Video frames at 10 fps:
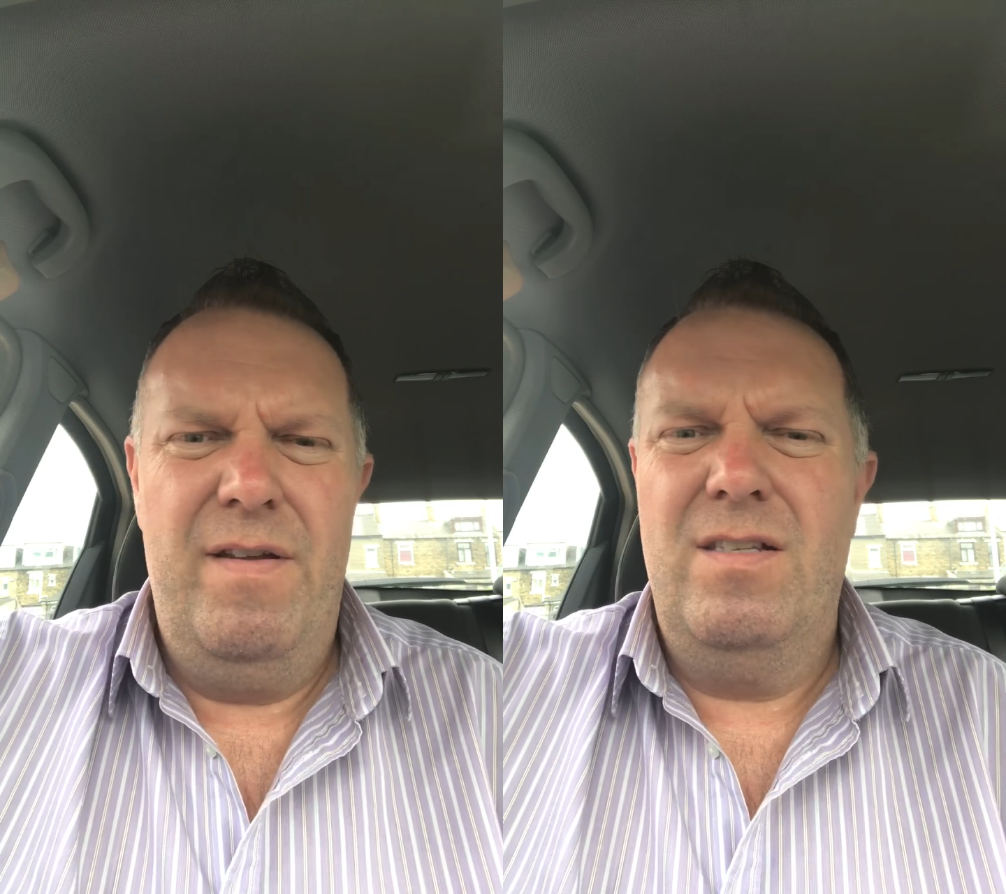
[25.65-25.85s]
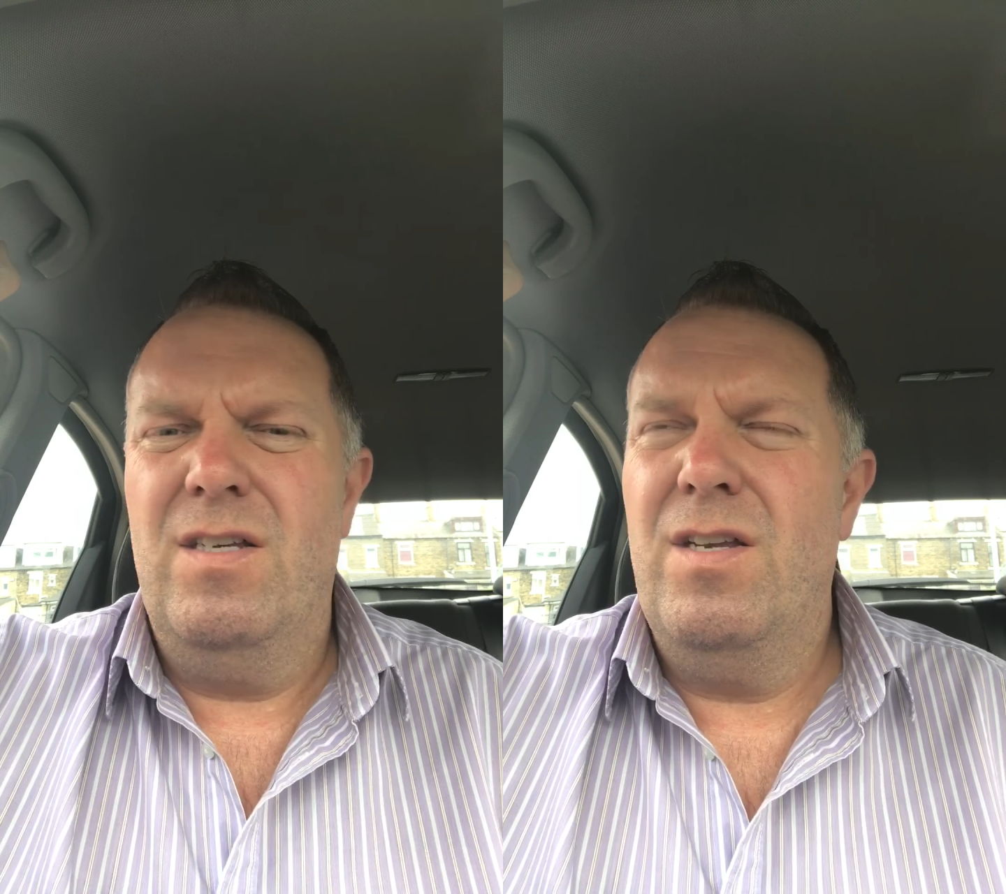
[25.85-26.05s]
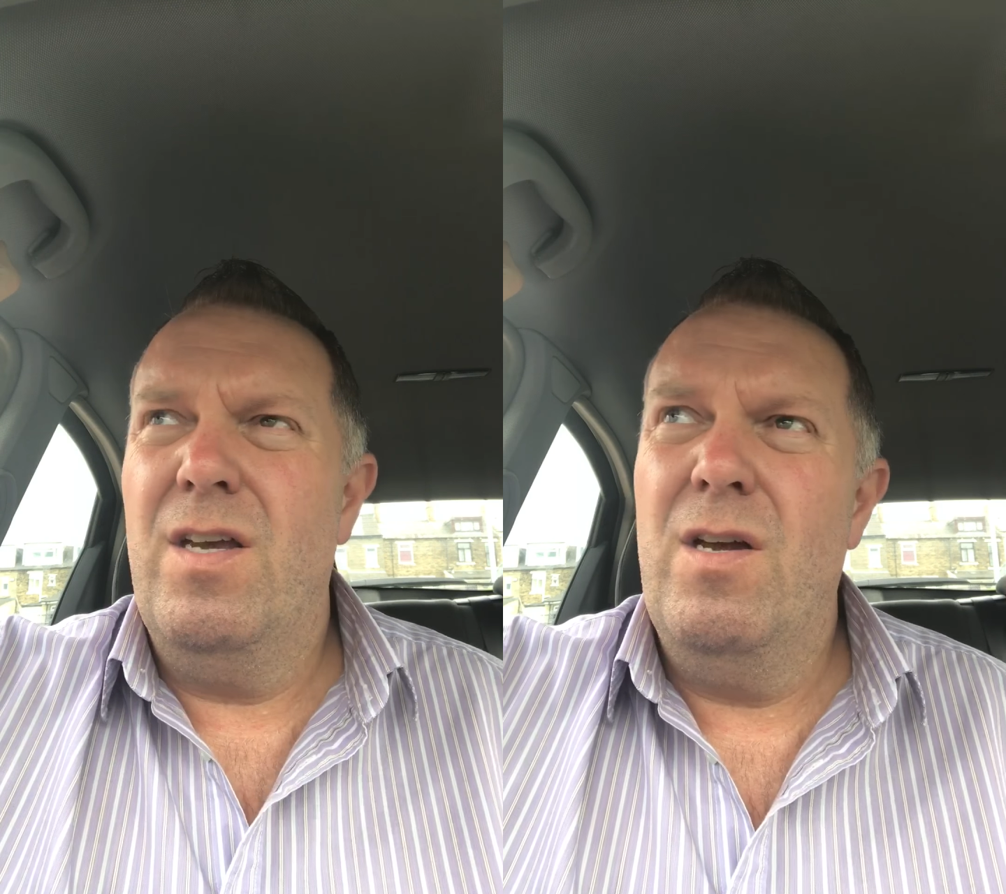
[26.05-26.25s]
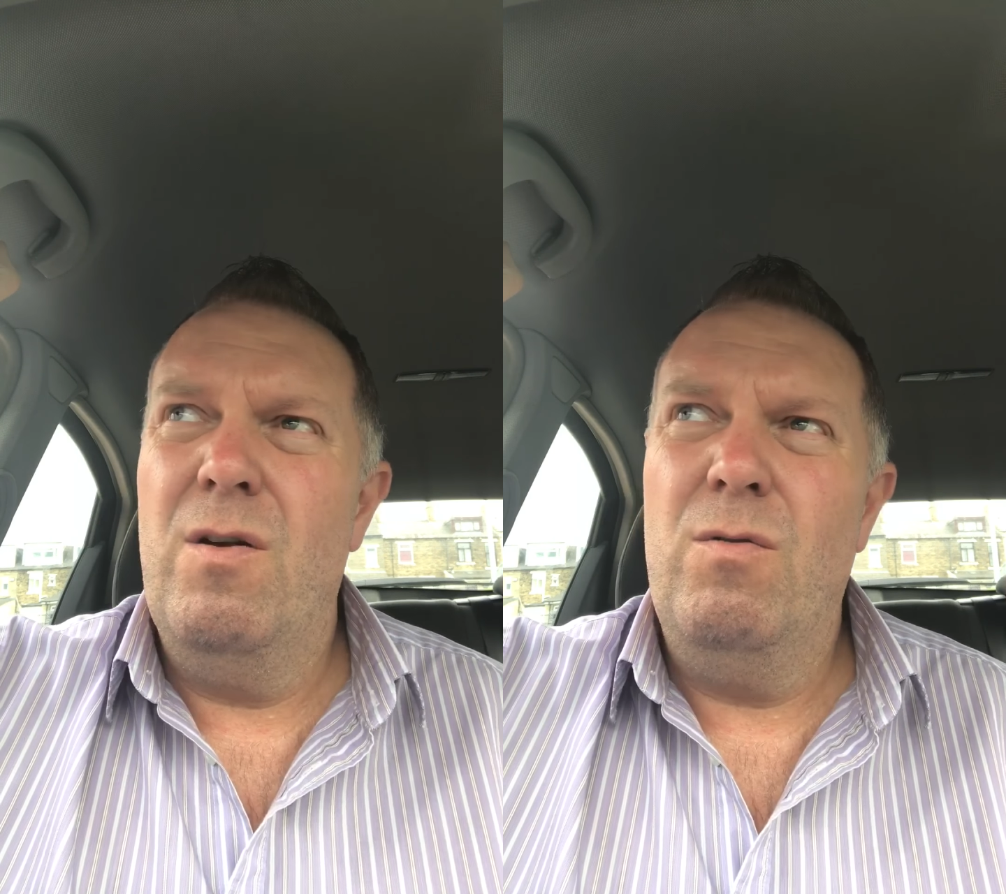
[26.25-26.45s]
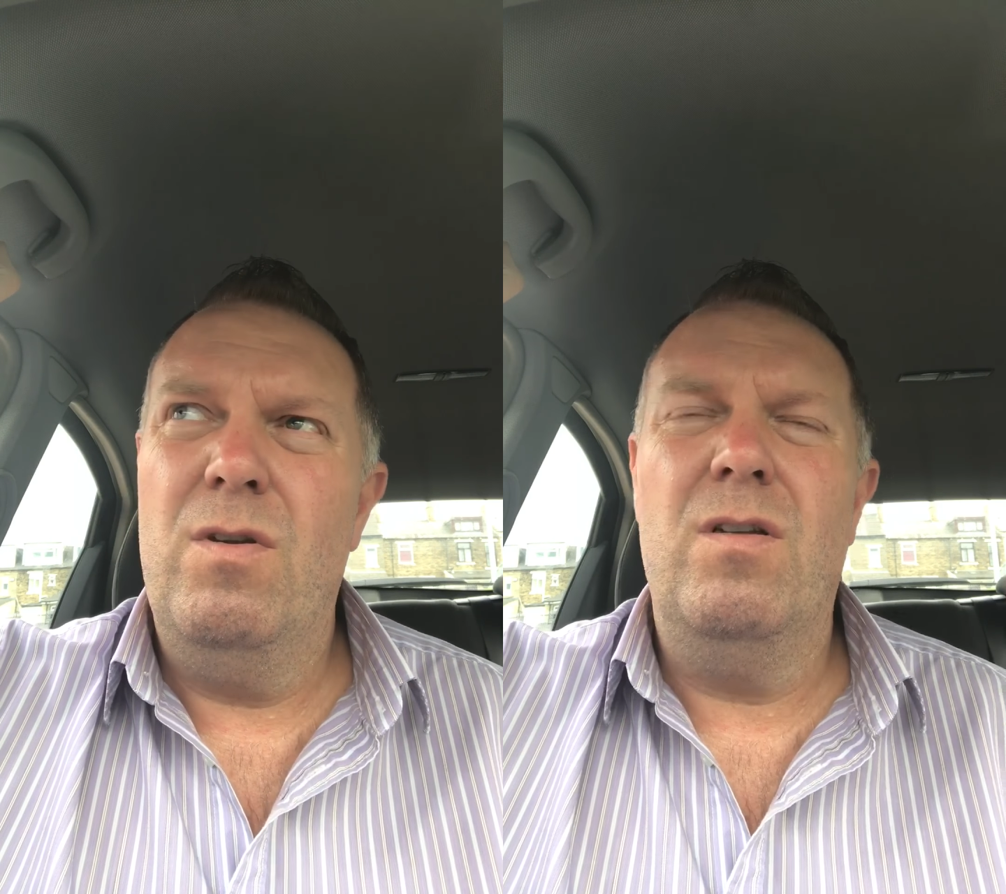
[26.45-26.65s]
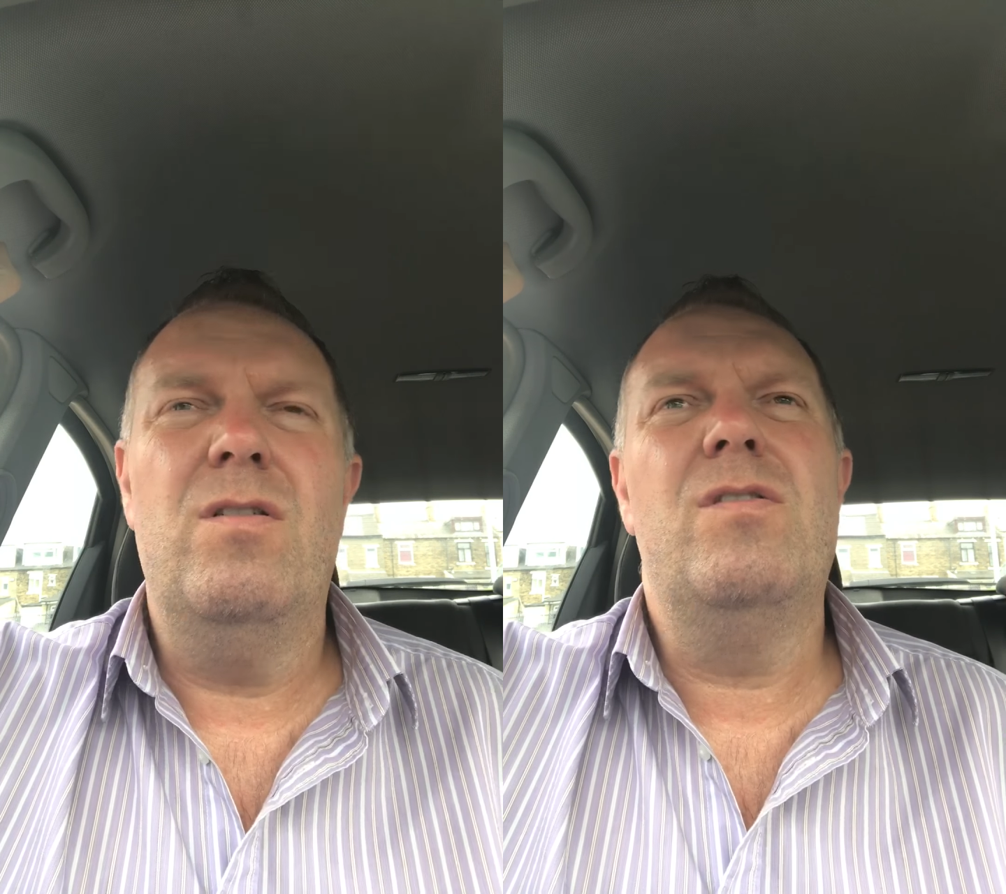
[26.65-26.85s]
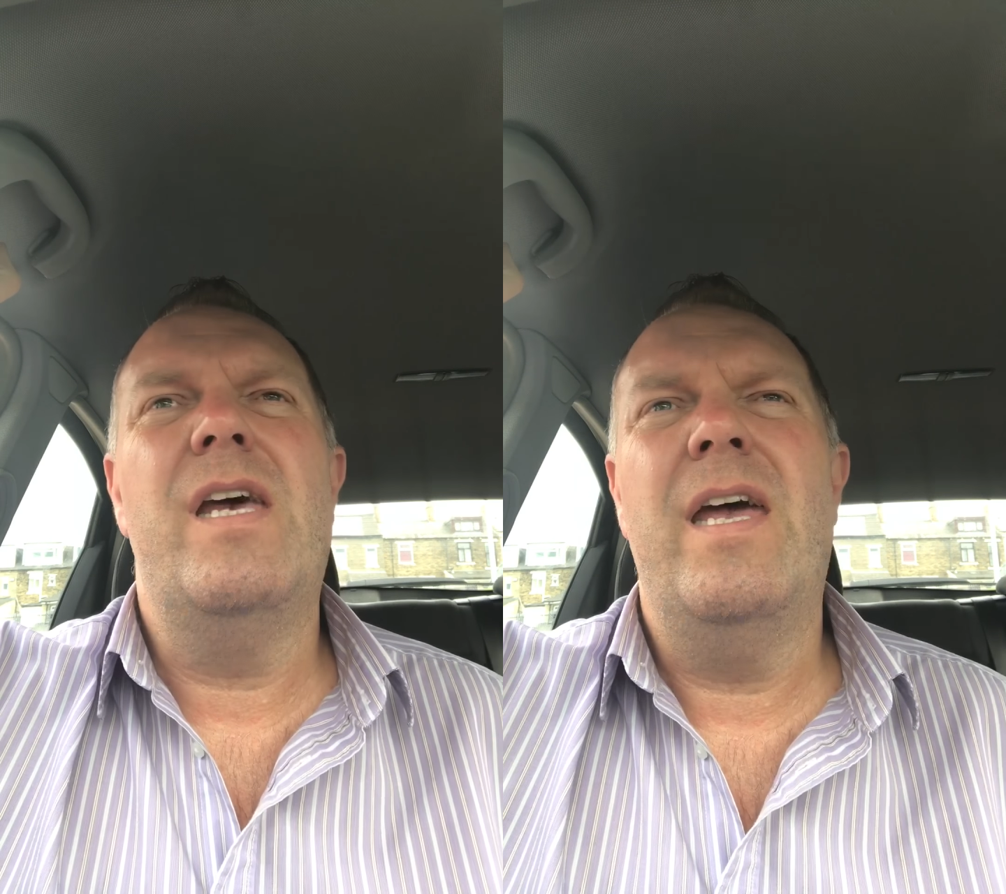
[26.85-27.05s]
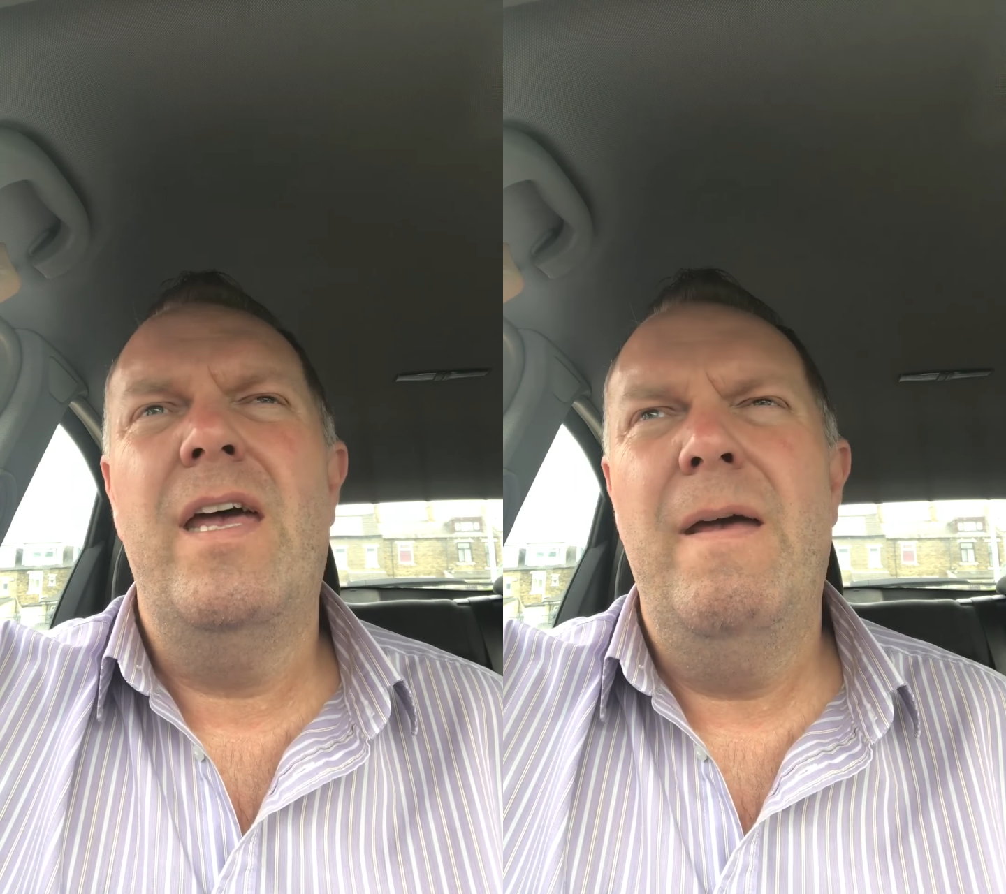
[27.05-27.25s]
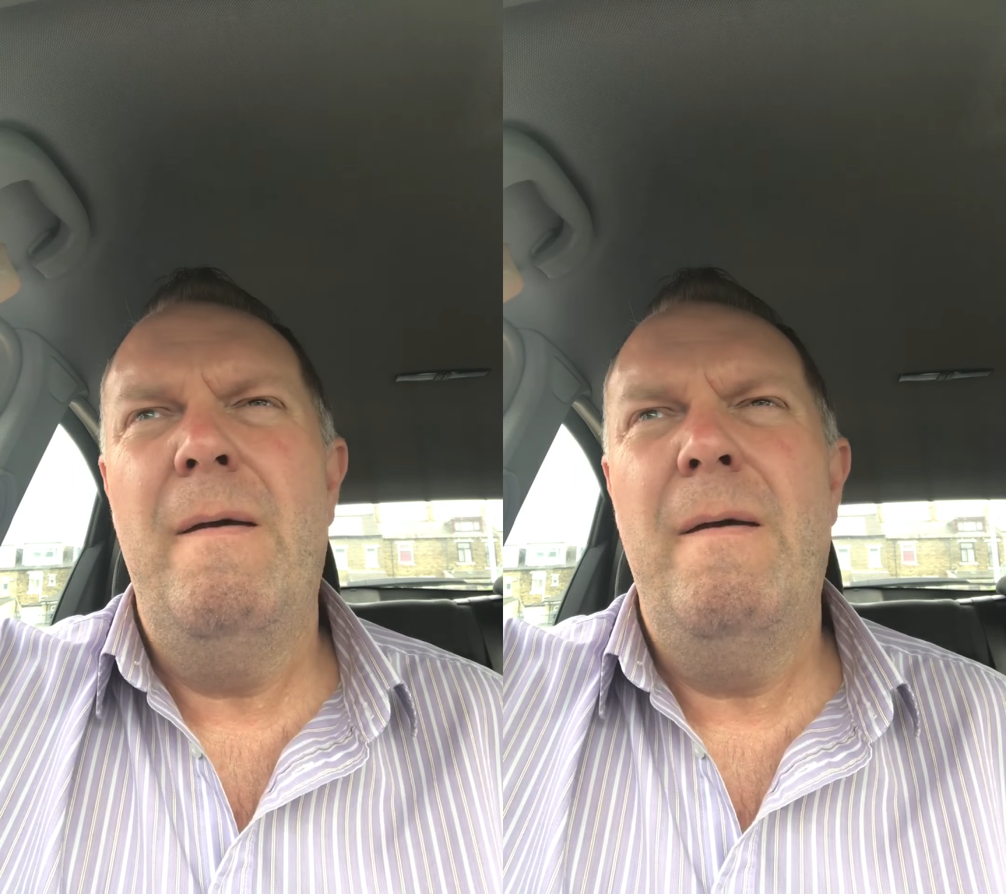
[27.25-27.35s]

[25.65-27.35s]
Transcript: thing to do? Does it